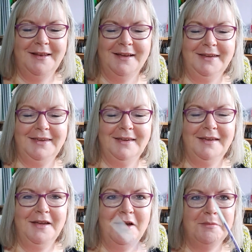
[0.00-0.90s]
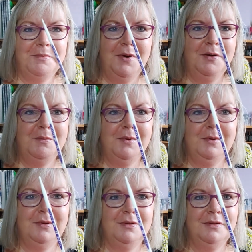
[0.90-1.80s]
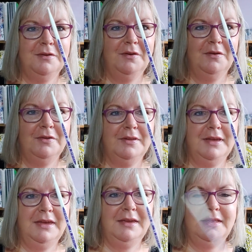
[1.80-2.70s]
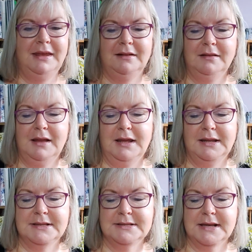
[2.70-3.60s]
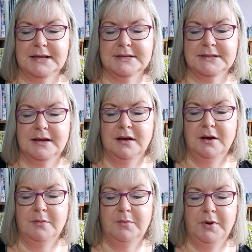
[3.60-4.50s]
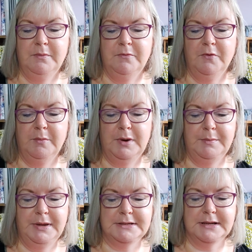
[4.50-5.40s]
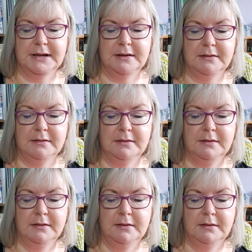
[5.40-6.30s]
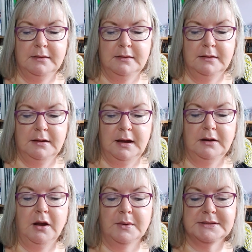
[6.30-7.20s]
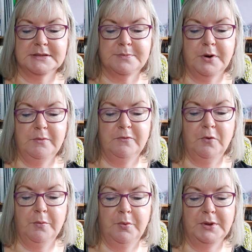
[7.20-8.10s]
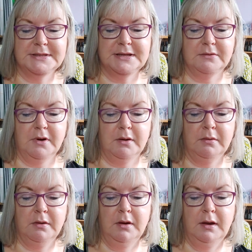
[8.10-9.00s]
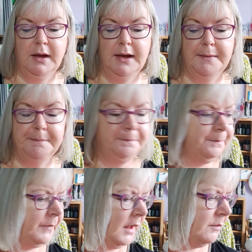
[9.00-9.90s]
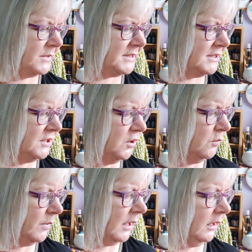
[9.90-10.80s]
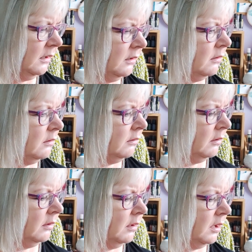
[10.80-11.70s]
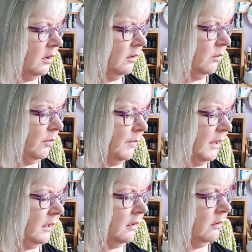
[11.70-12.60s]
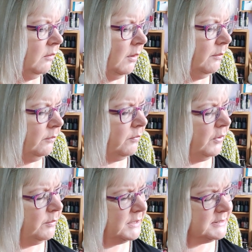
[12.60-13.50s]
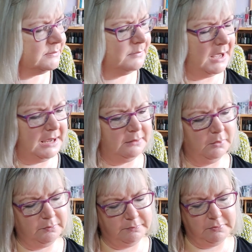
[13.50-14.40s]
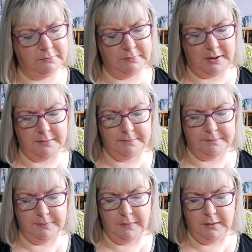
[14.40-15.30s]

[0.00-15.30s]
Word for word: I like, and purple on the needle and it says prim 4 millimeter. Uh, no, it says prim 4.0. Um, I'm assuming I don't know what make when um, premise made, but um,